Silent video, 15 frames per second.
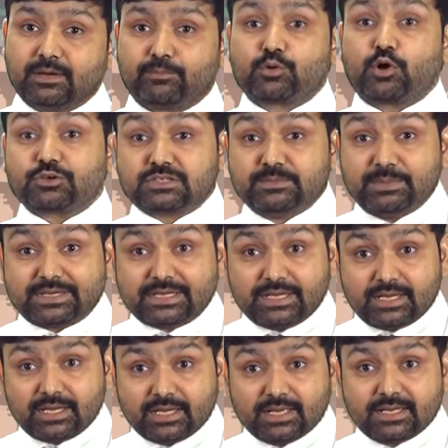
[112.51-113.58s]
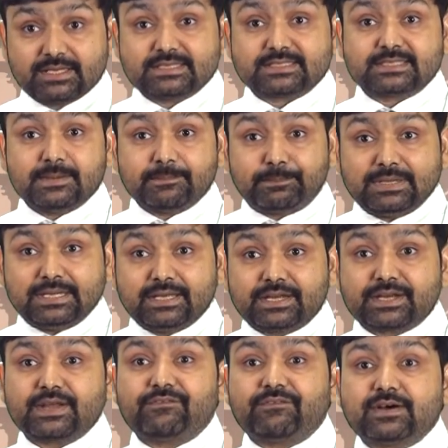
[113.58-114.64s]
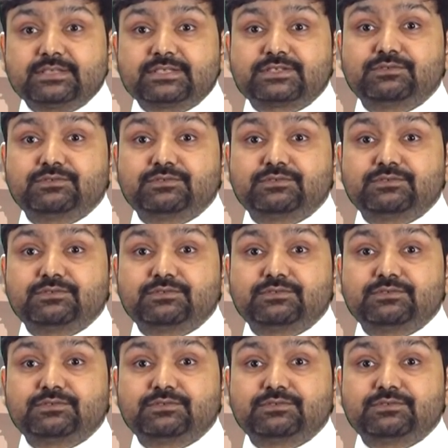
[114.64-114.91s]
Proximity simply refers